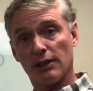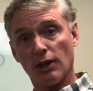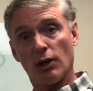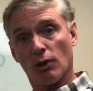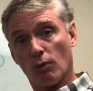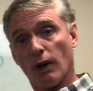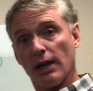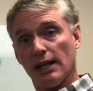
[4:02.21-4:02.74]
You
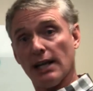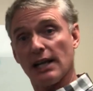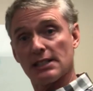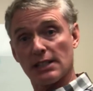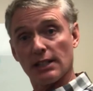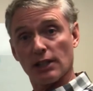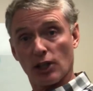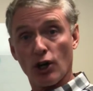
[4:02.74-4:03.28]
run it next
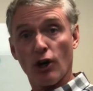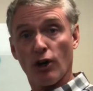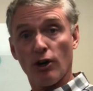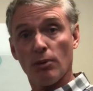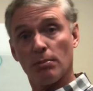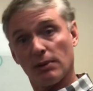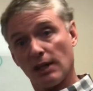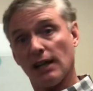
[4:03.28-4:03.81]
to the
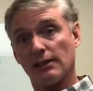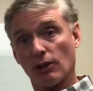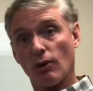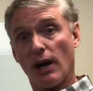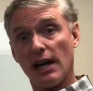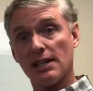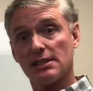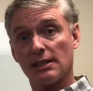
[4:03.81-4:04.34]
curb, cut the
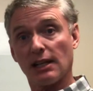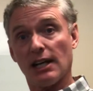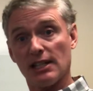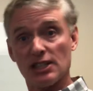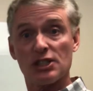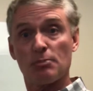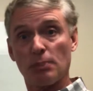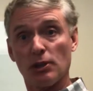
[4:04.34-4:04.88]
grass that kind of
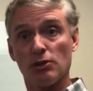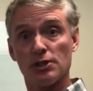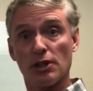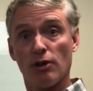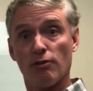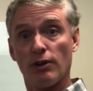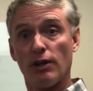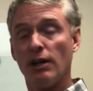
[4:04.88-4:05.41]
spills
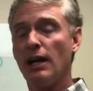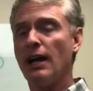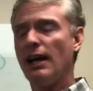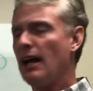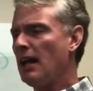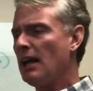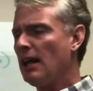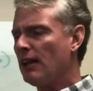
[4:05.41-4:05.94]
over.
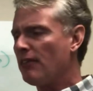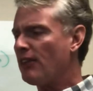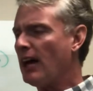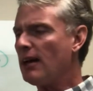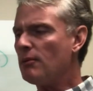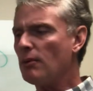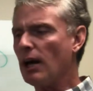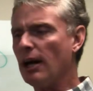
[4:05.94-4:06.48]

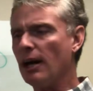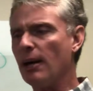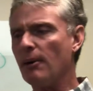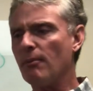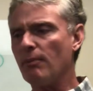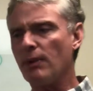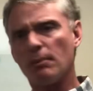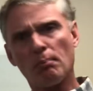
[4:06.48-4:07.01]
That
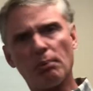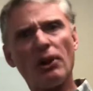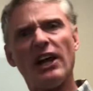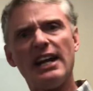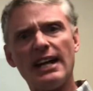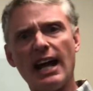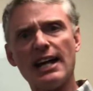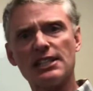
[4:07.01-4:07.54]

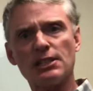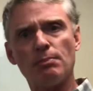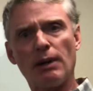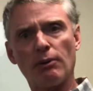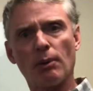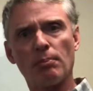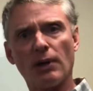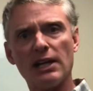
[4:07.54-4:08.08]
blade has to be
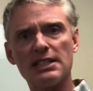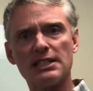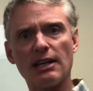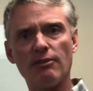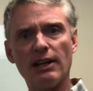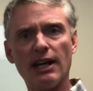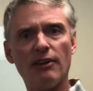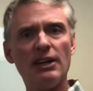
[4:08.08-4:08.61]
replaced
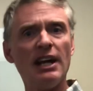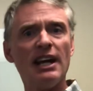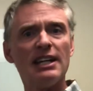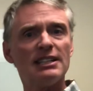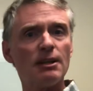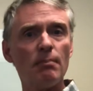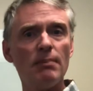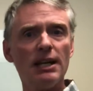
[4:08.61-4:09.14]
every now and then.
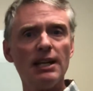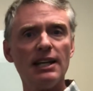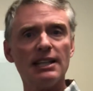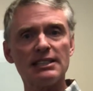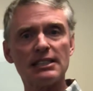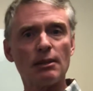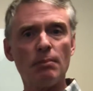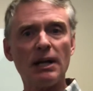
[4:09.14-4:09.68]
To me,
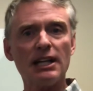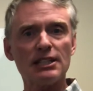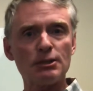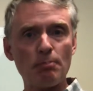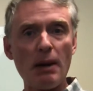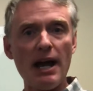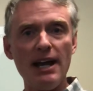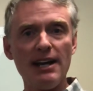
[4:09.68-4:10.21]
it's the biggest
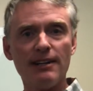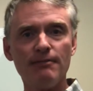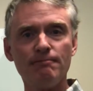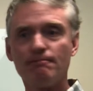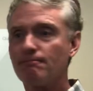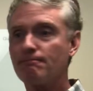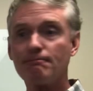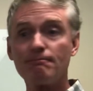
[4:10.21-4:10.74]
pain.